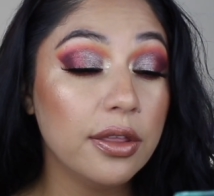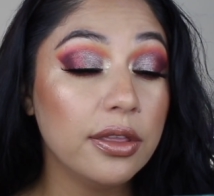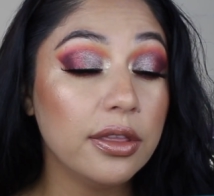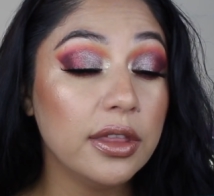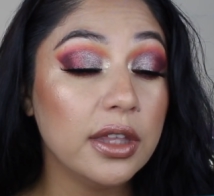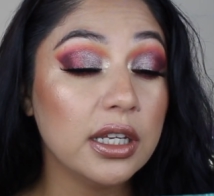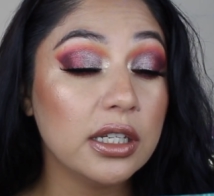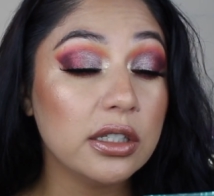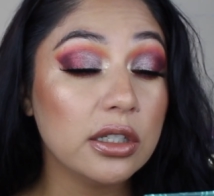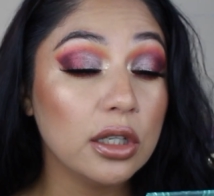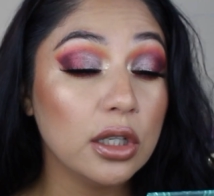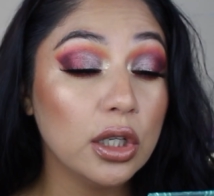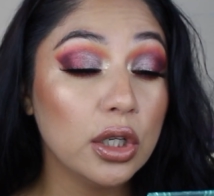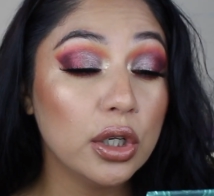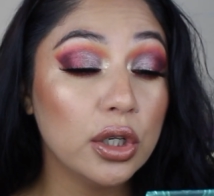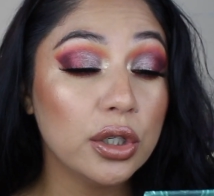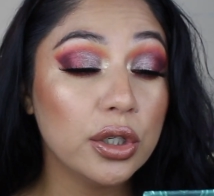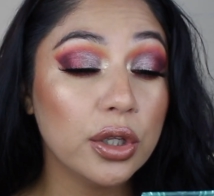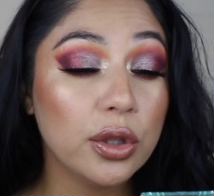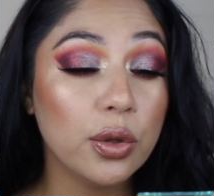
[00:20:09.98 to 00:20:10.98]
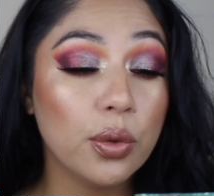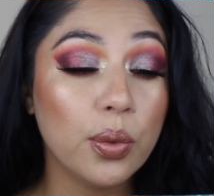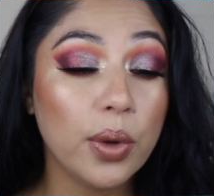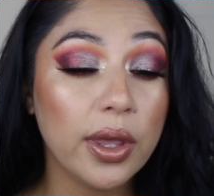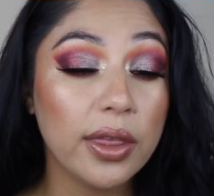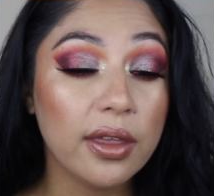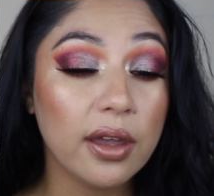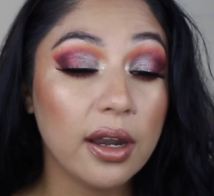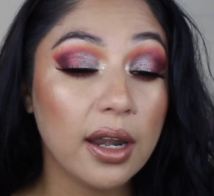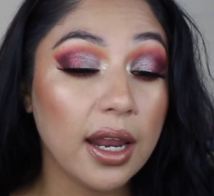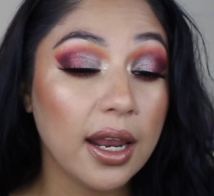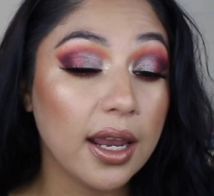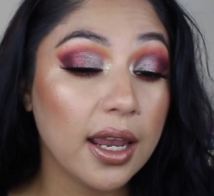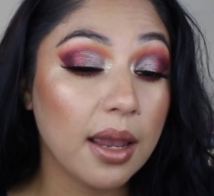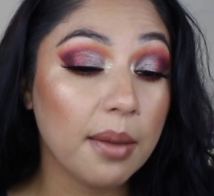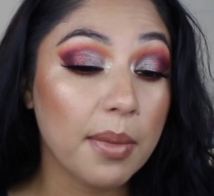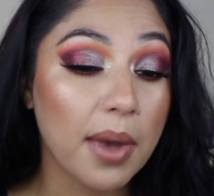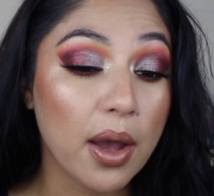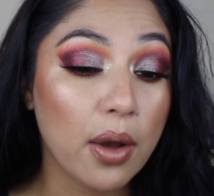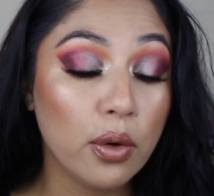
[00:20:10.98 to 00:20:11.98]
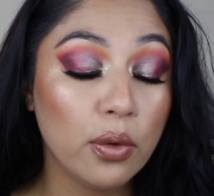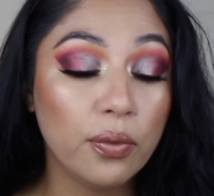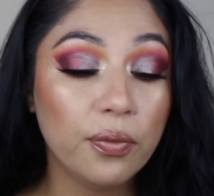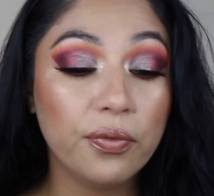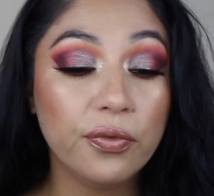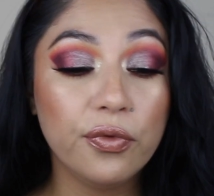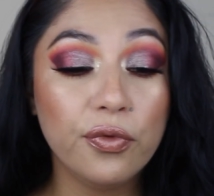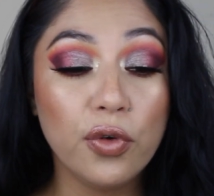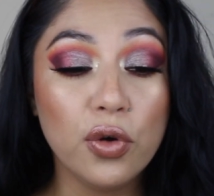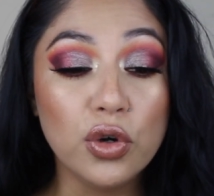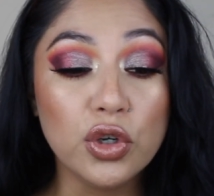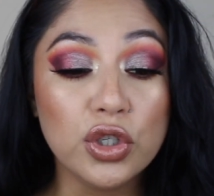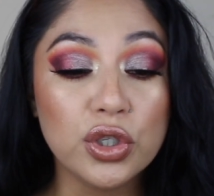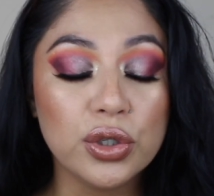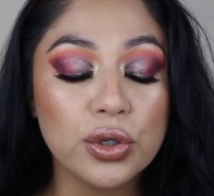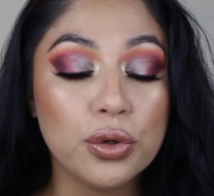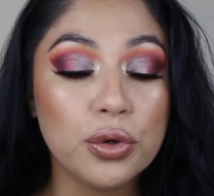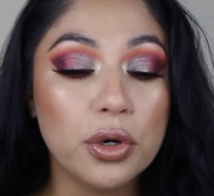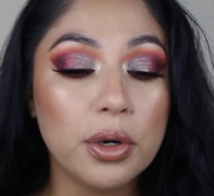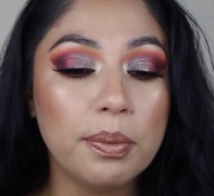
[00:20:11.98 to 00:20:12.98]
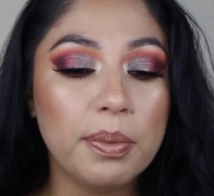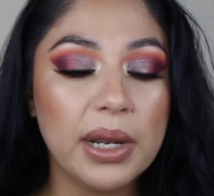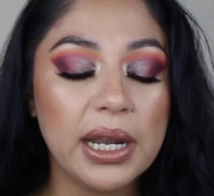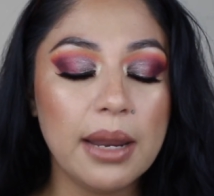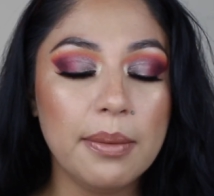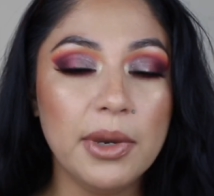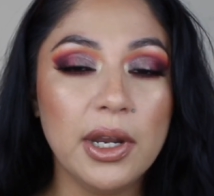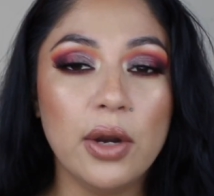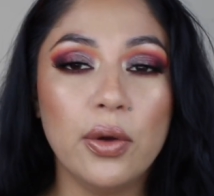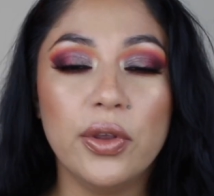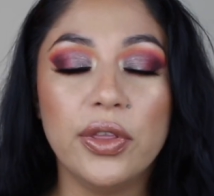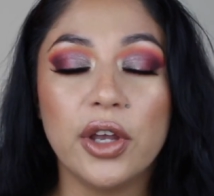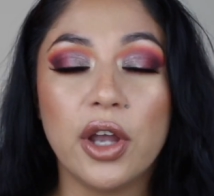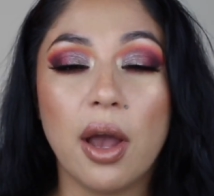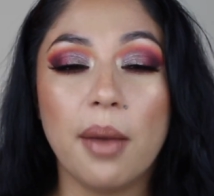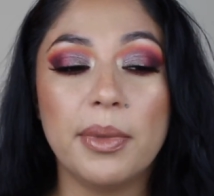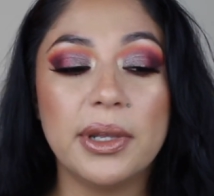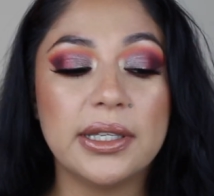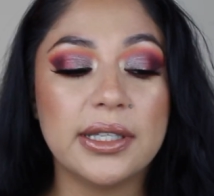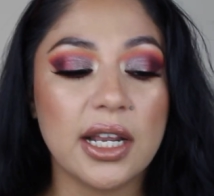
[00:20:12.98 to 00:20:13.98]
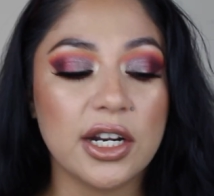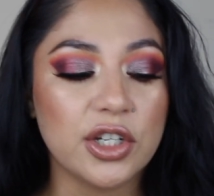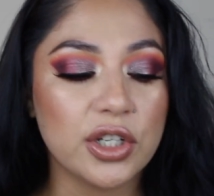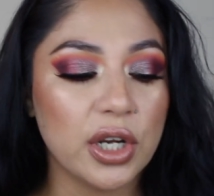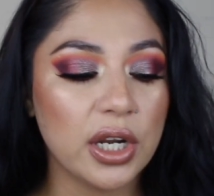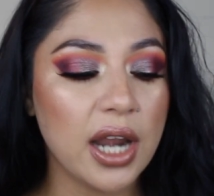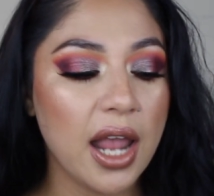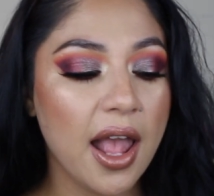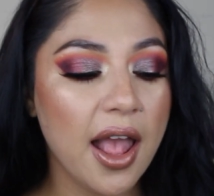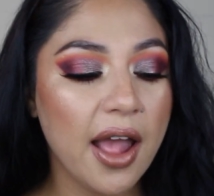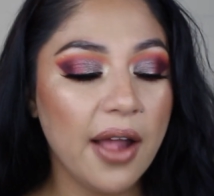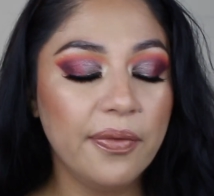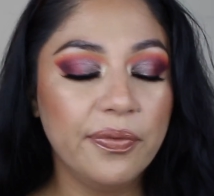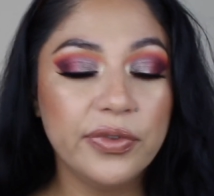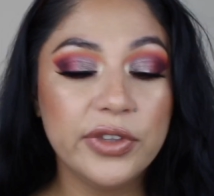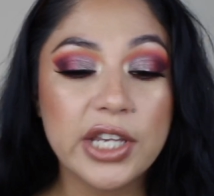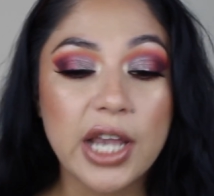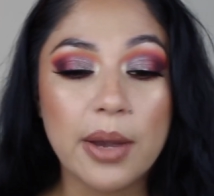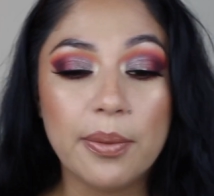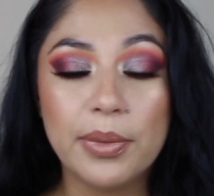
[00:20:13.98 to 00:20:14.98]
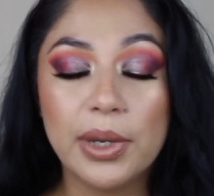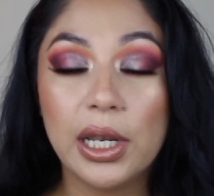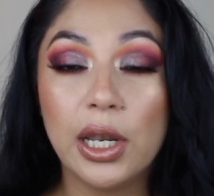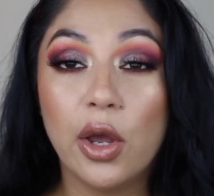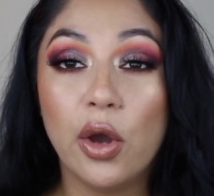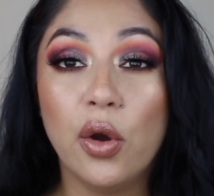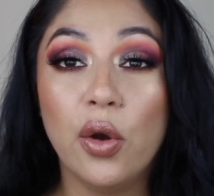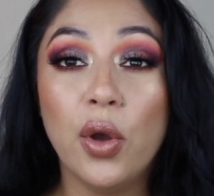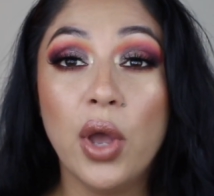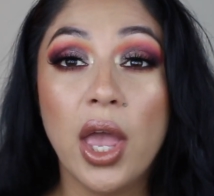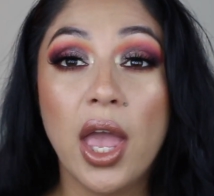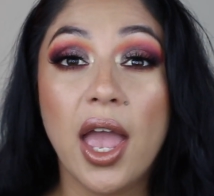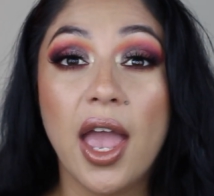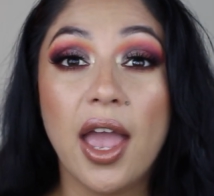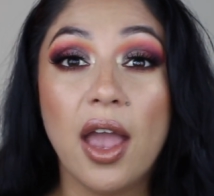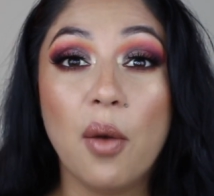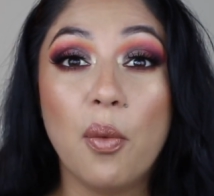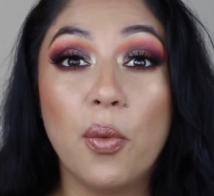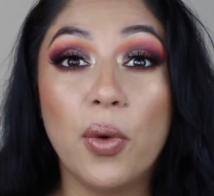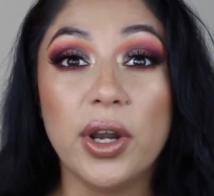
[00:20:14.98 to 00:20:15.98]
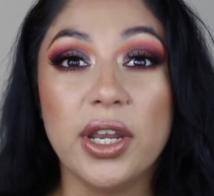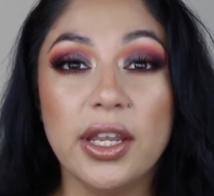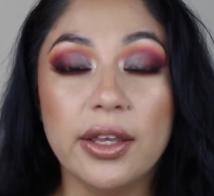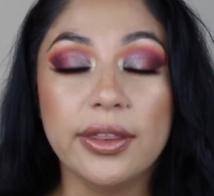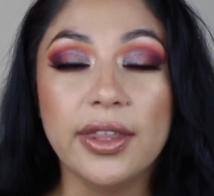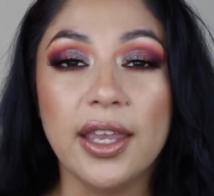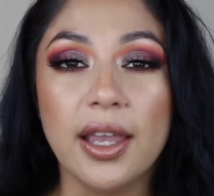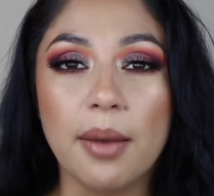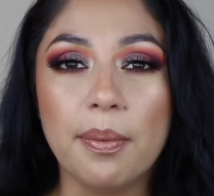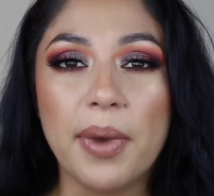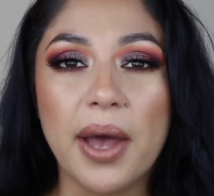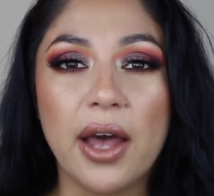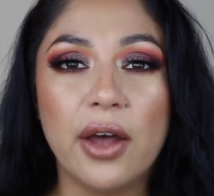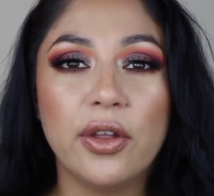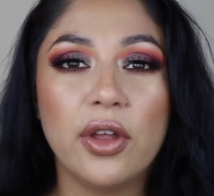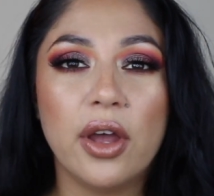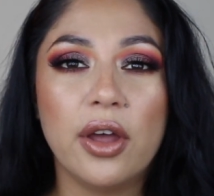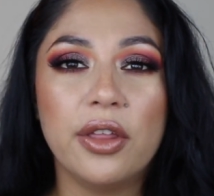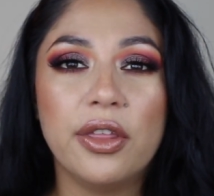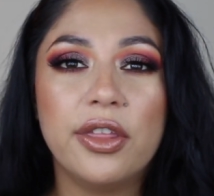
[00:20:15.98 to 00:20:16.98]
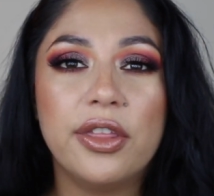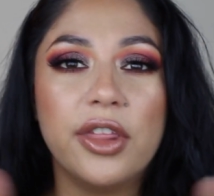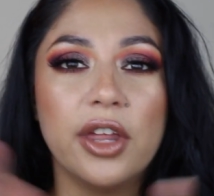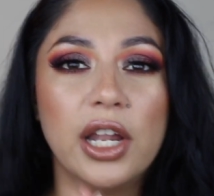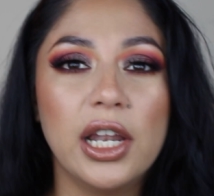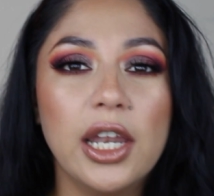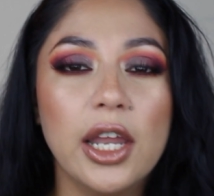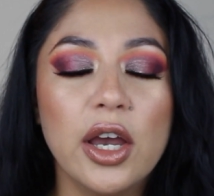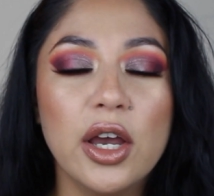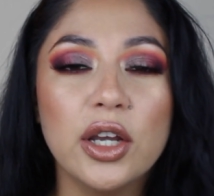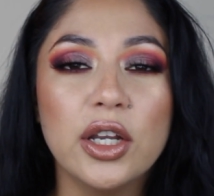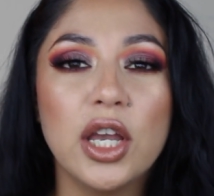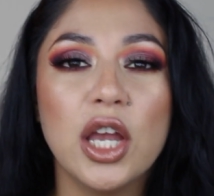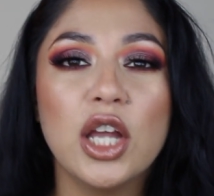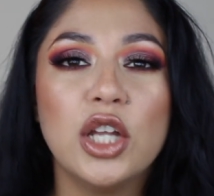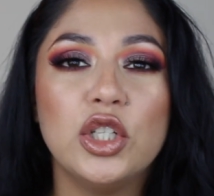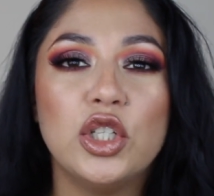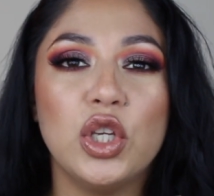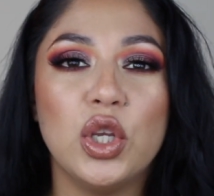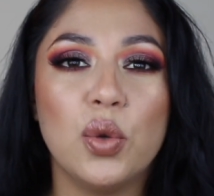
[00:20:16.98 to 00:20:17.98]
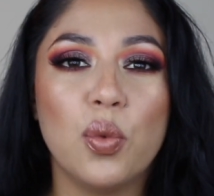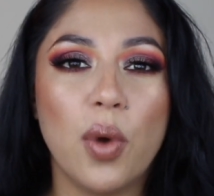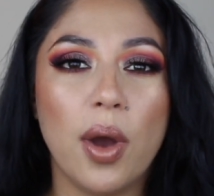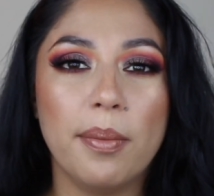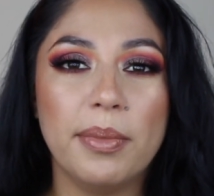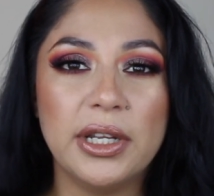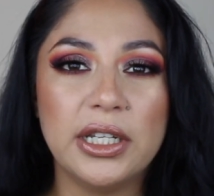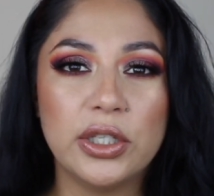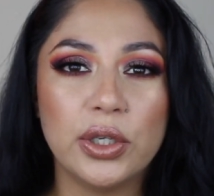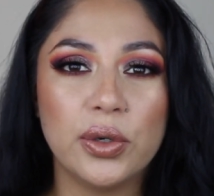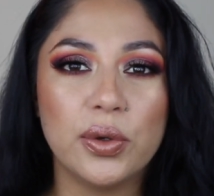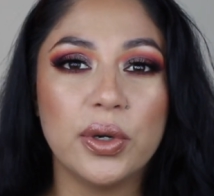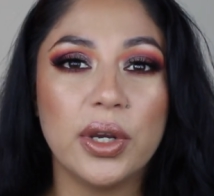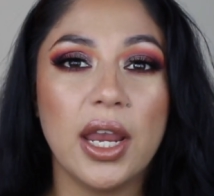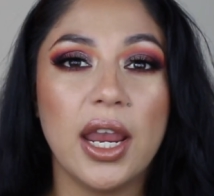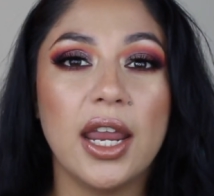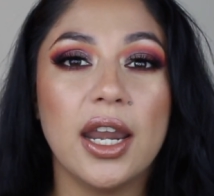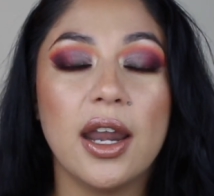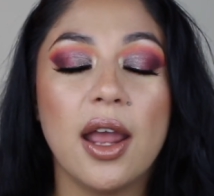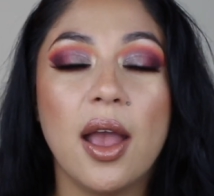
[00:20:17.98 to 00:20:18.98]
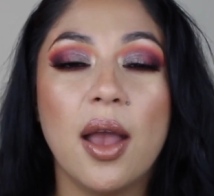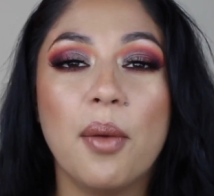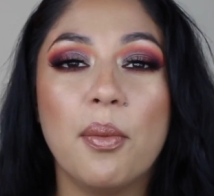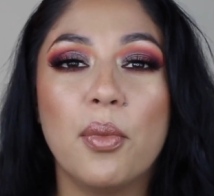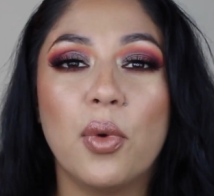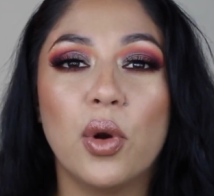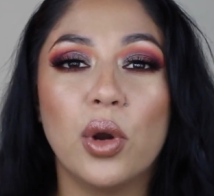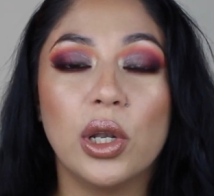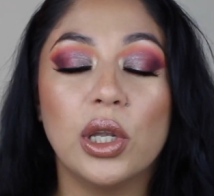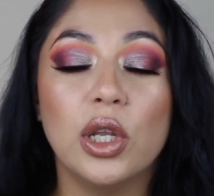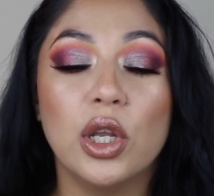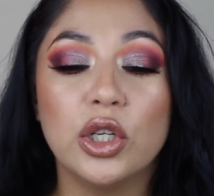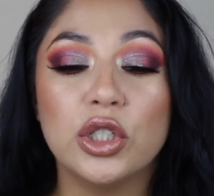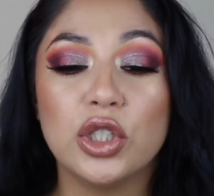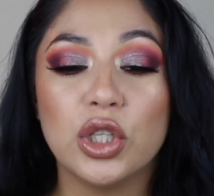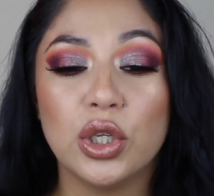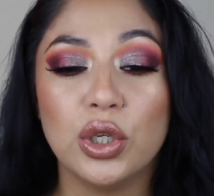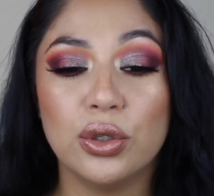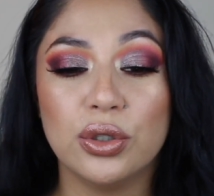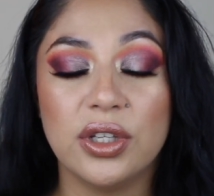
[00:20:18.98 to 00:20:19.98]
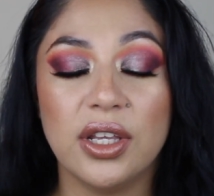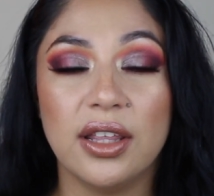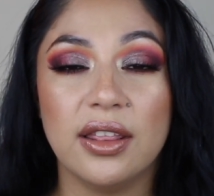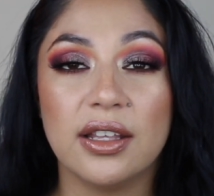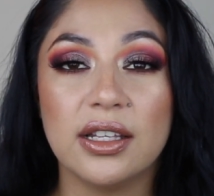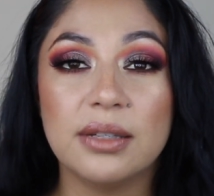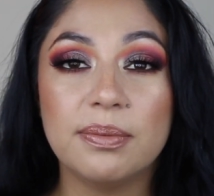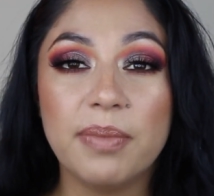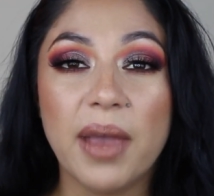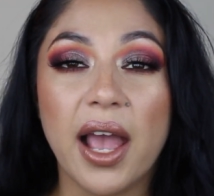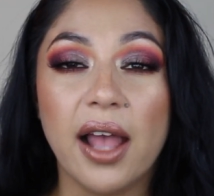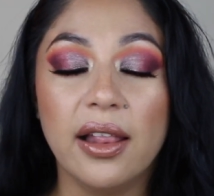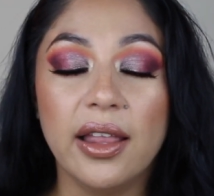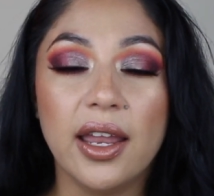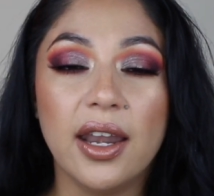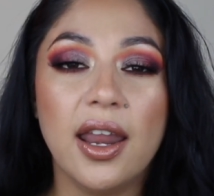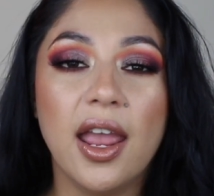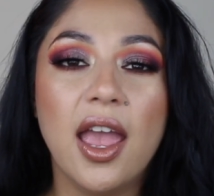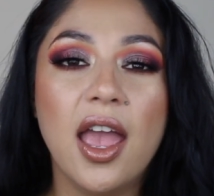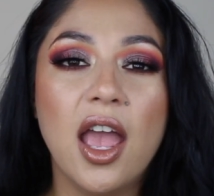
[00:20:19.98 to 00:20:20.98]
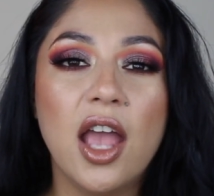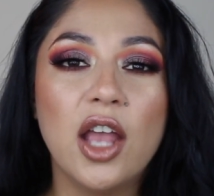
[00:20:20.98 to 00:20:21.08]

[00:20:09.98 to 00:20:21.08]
this look, the way that it came out, for sure. But let me know in the comment section down below, what do you think about the look? Do you want me to create more looks using this palette?